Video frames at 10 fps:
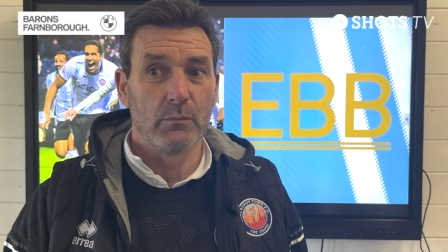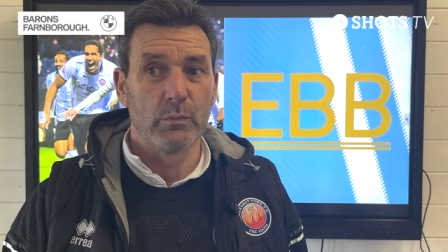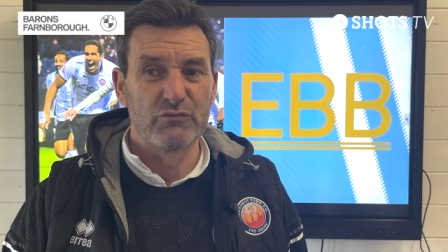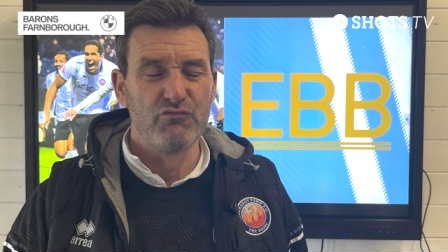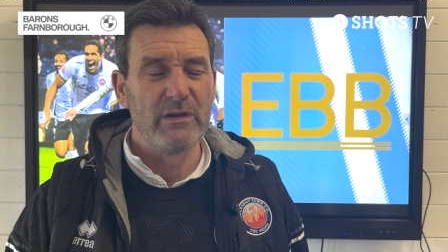
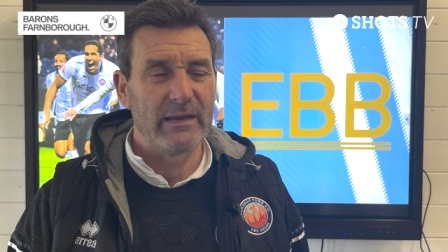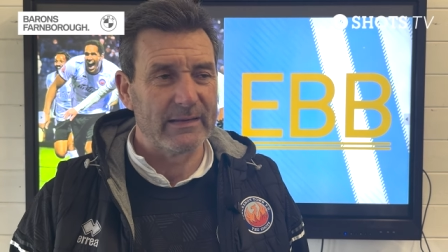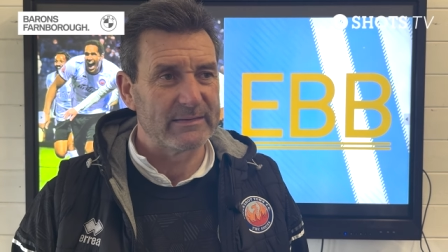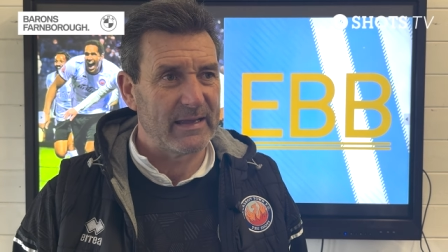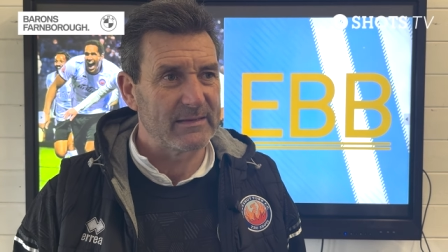was really
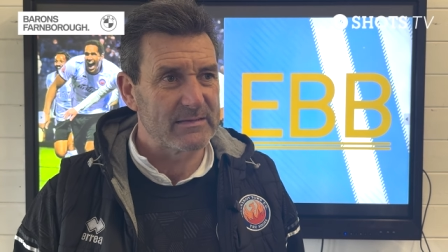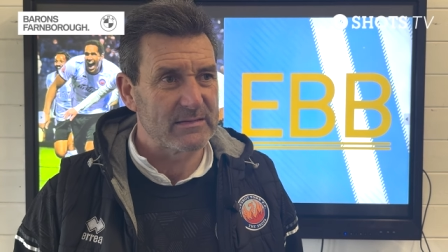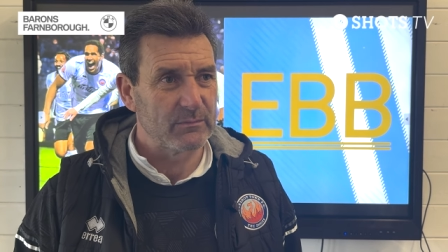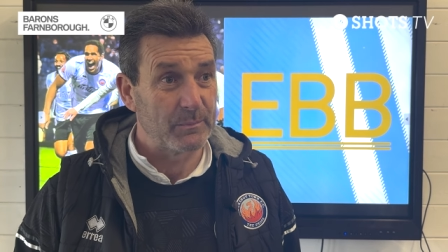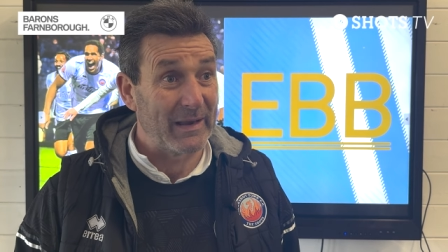
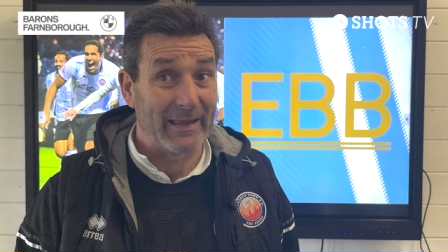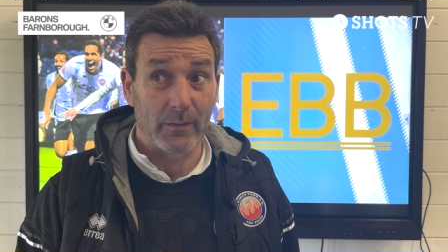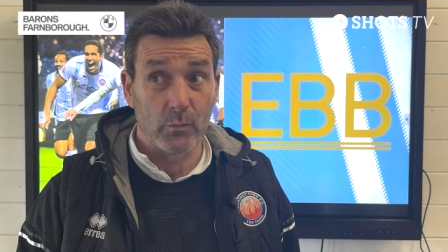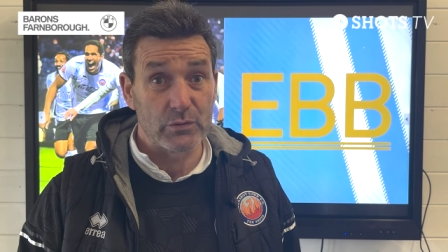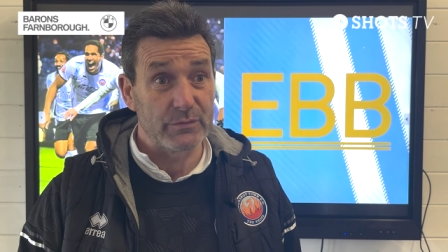intense, a bit like
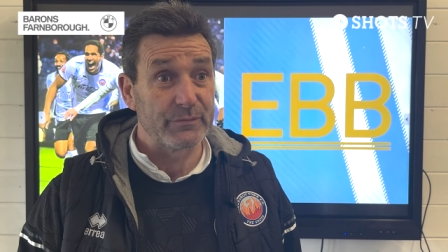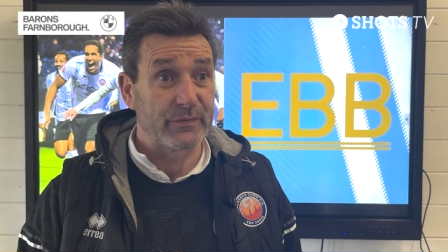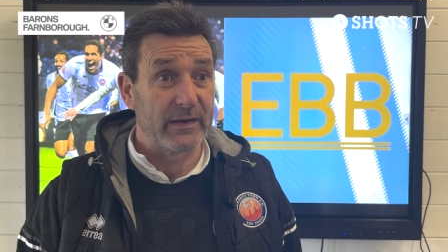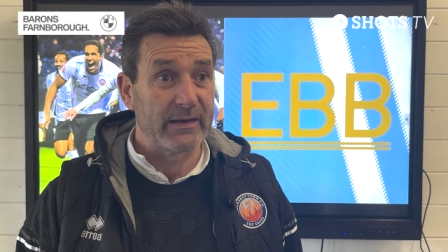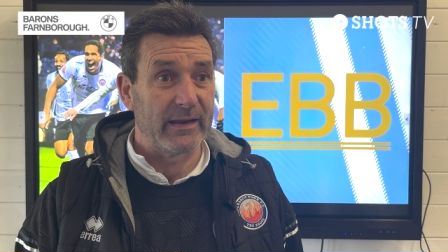it was on
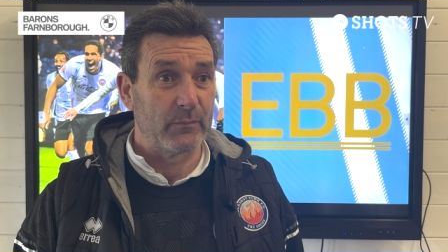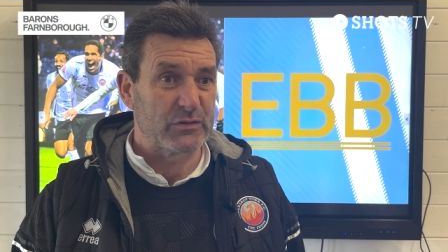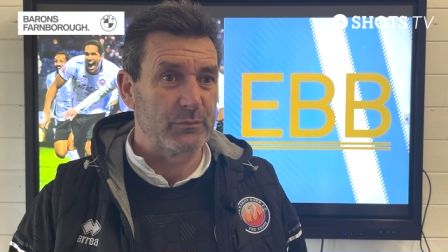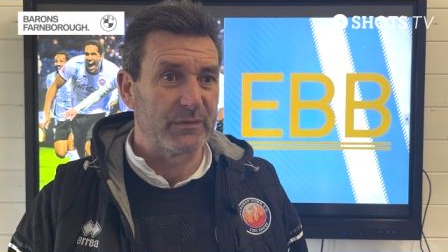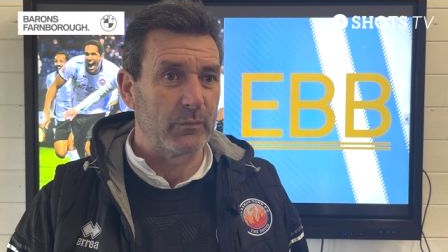Friday. It
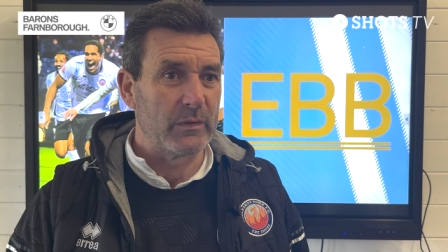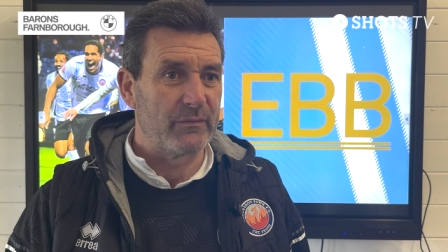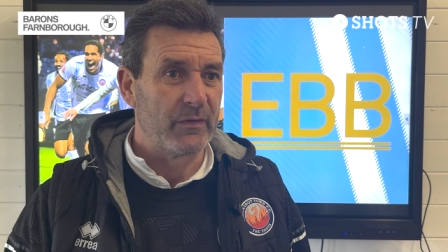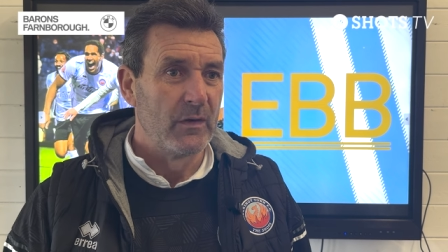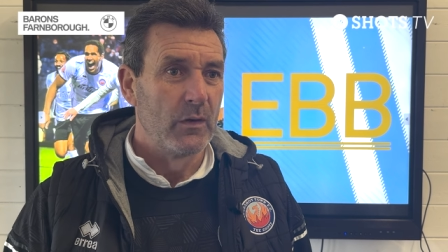was something
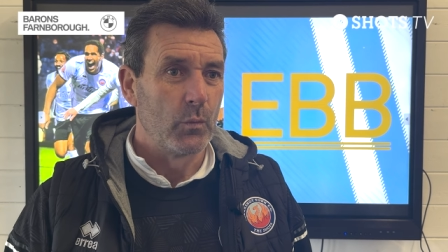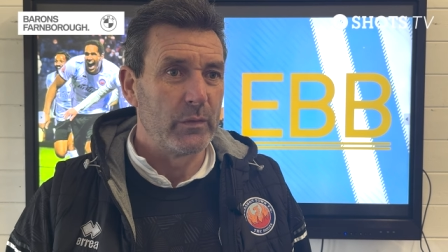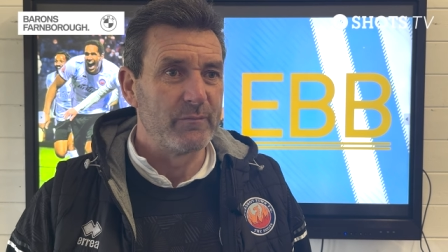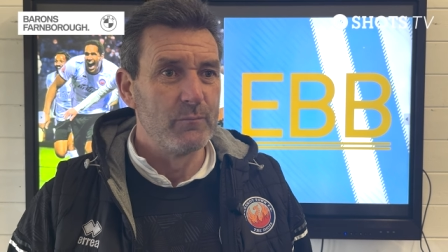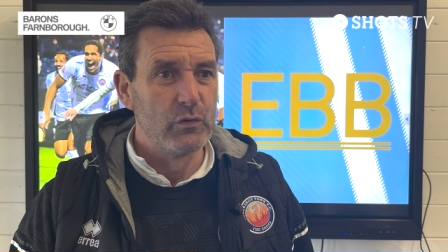
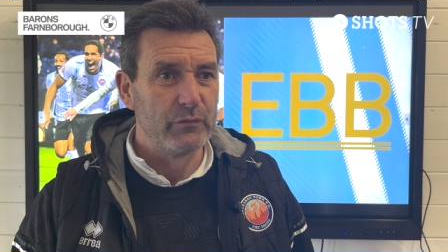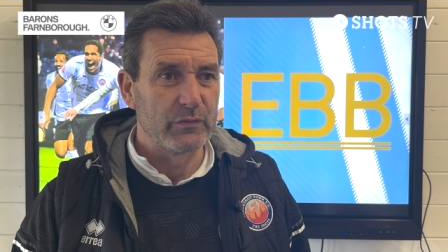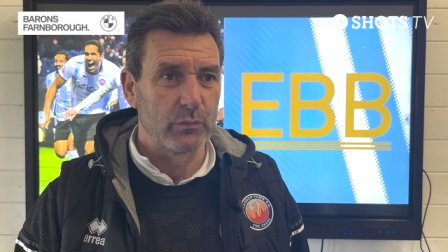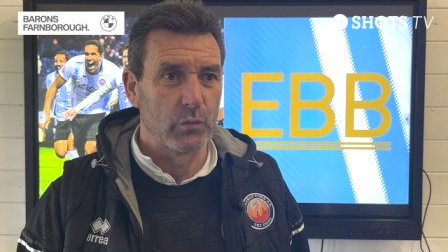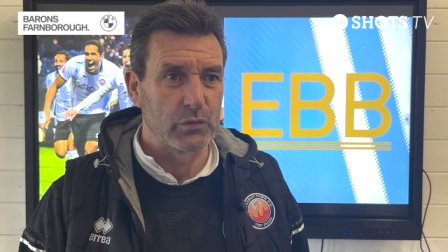we've
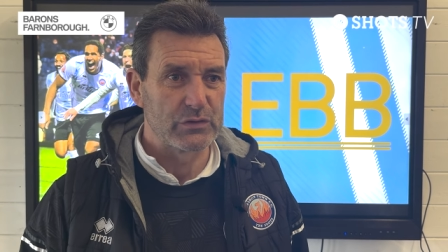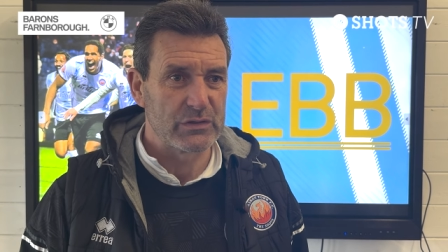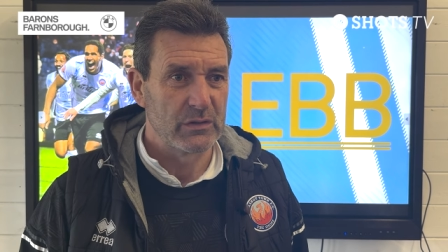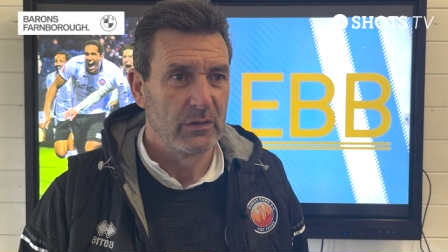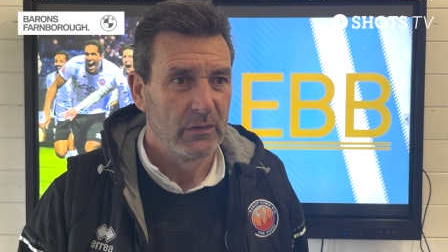moved
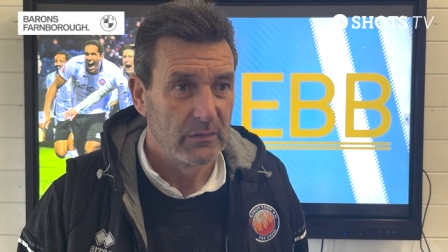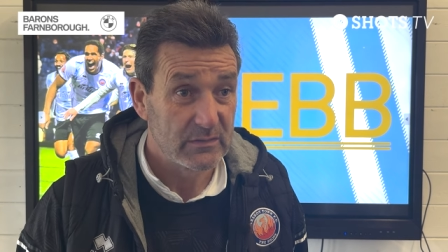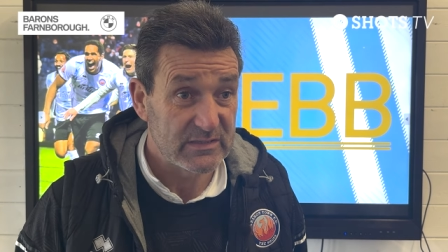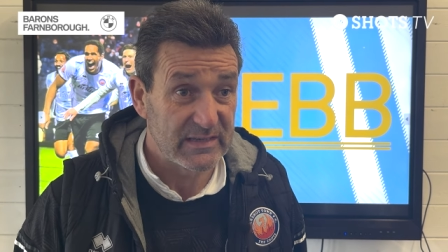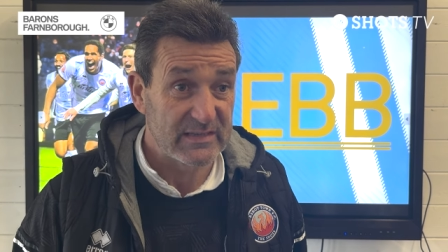towards
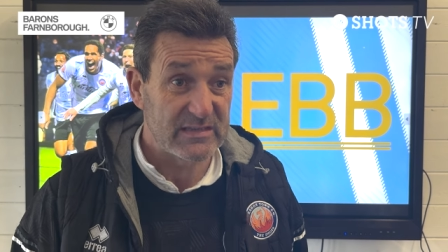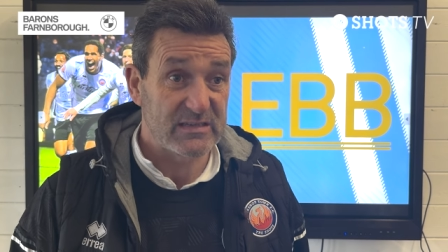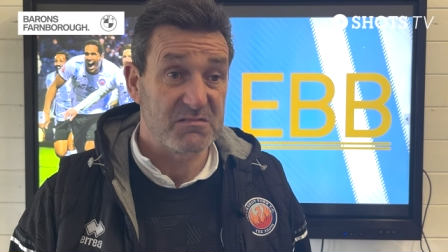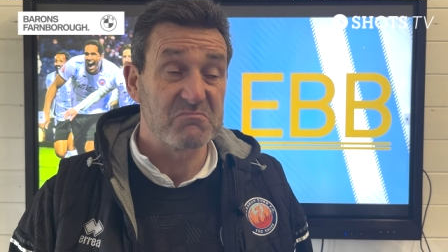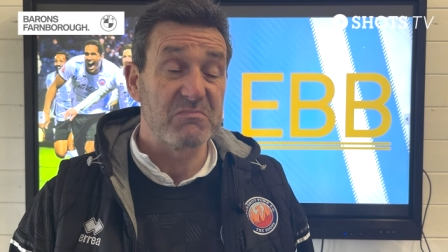
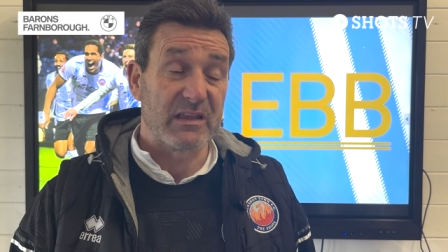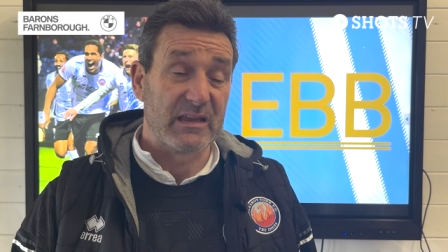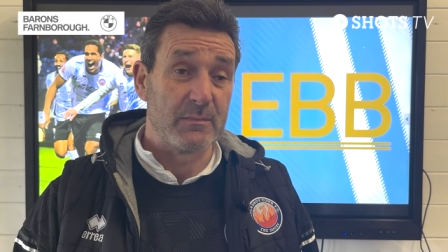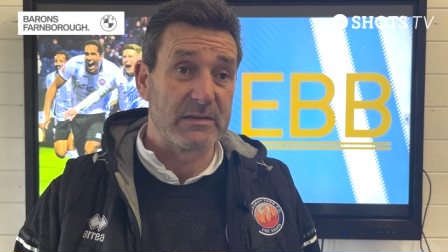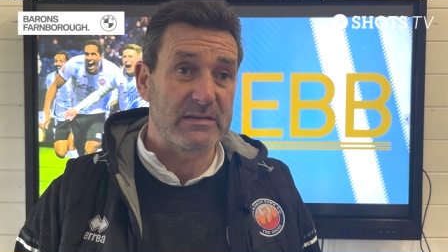since the
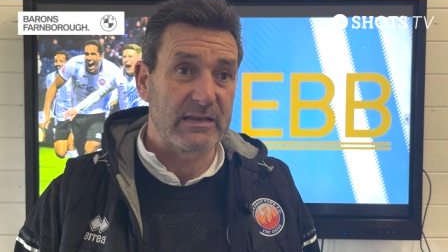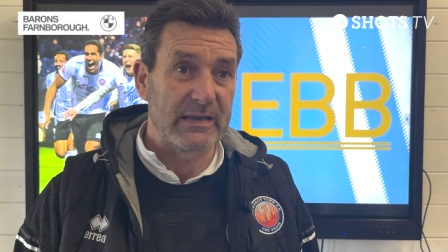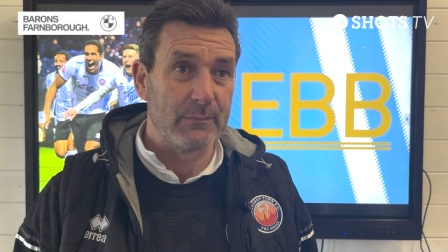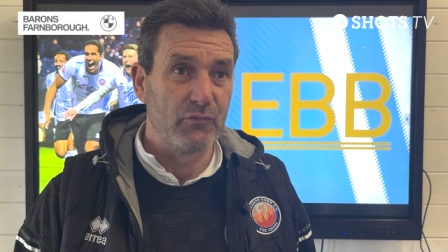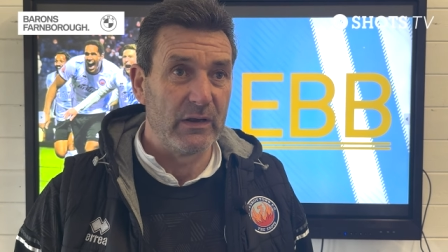Kidderminster
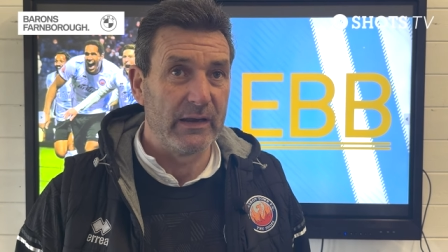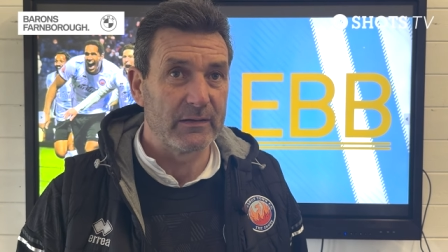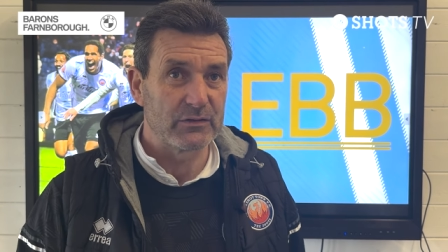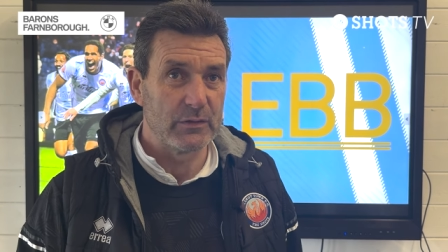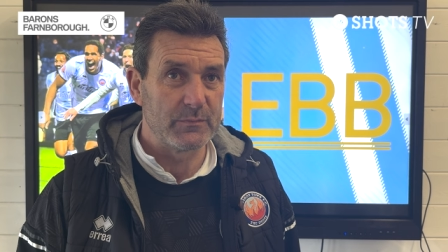game, really,
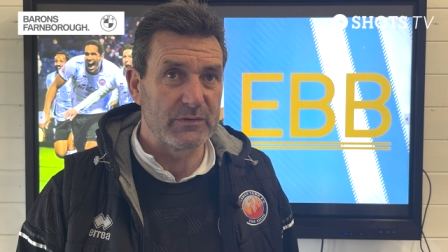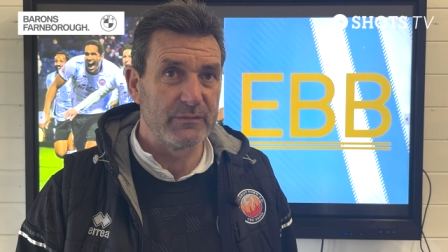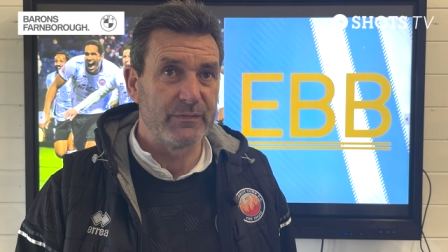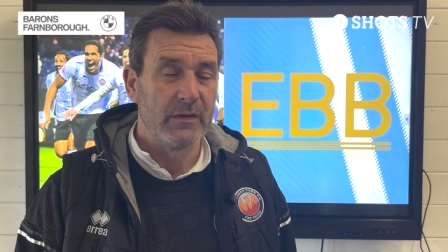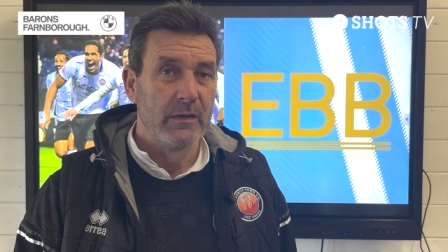in terms
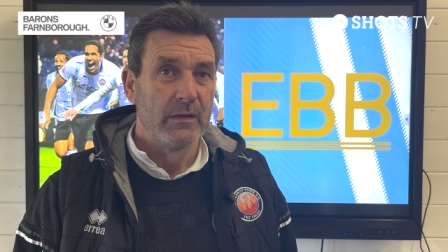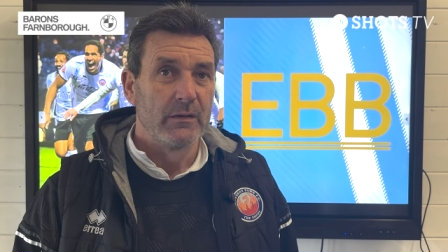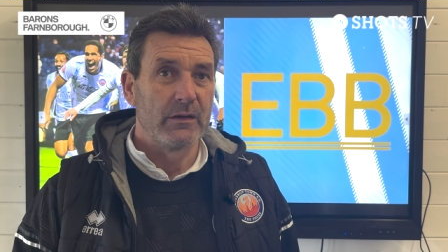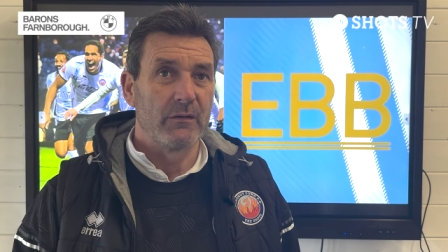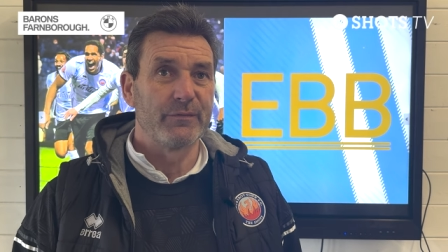of,
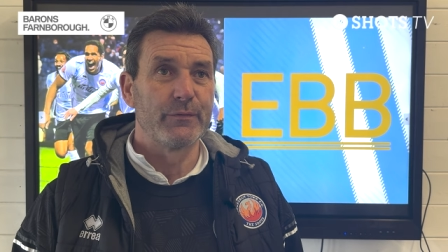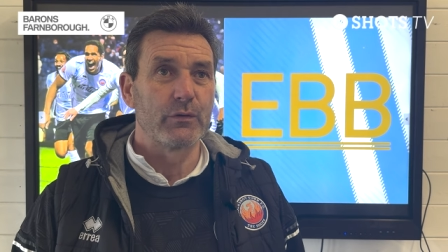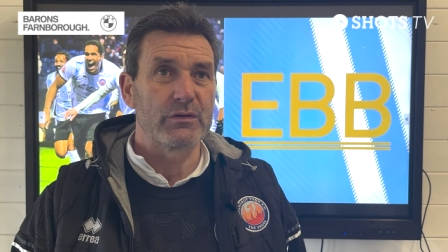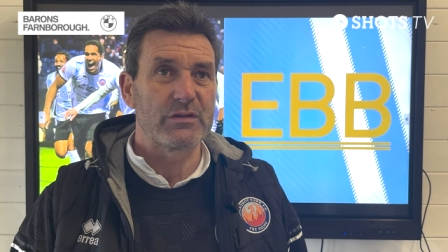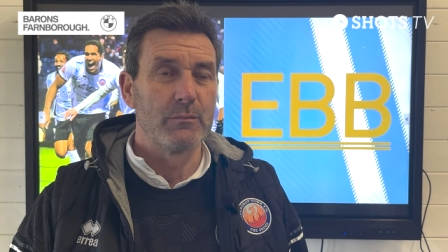you know,
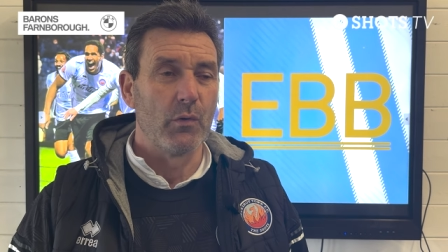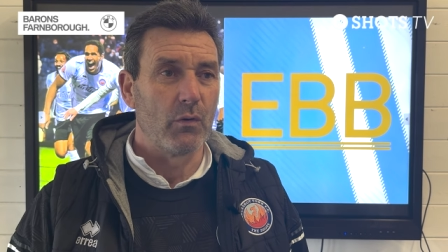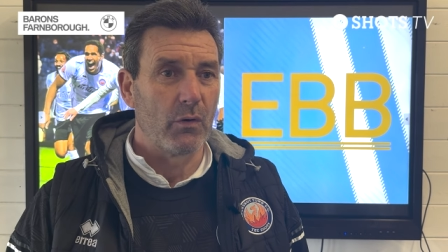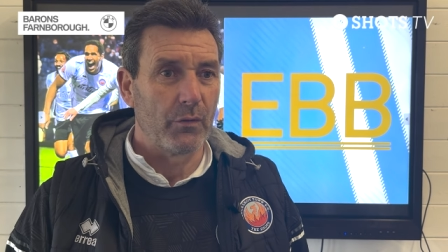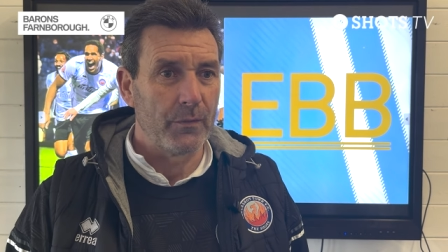focusing
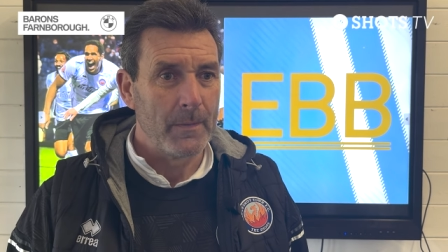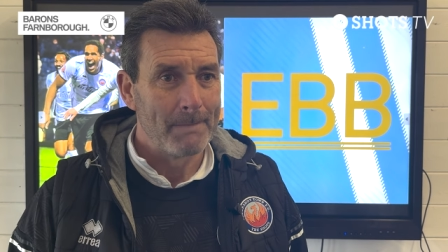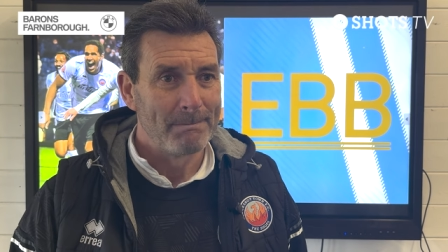more on